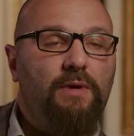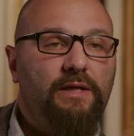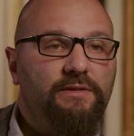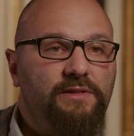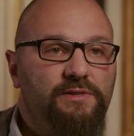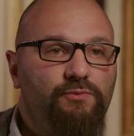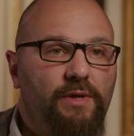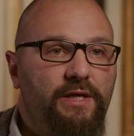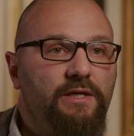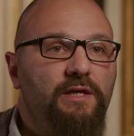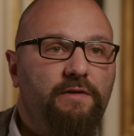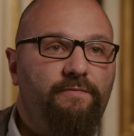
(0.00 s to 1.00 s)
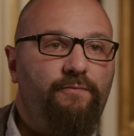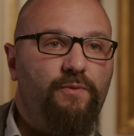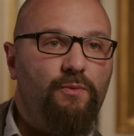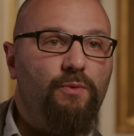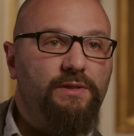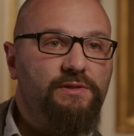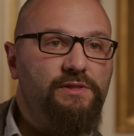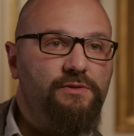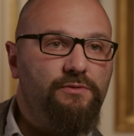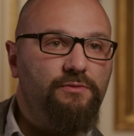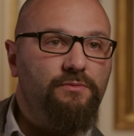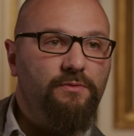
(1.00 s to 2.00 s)
run this way if we want
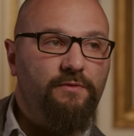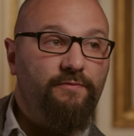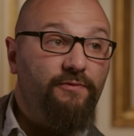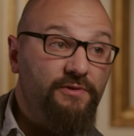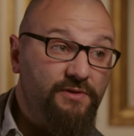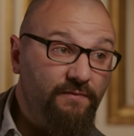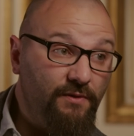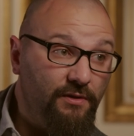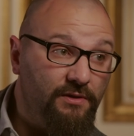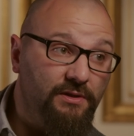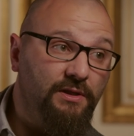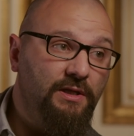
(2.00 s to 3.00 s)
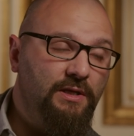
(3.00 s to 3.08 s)
to, first of all,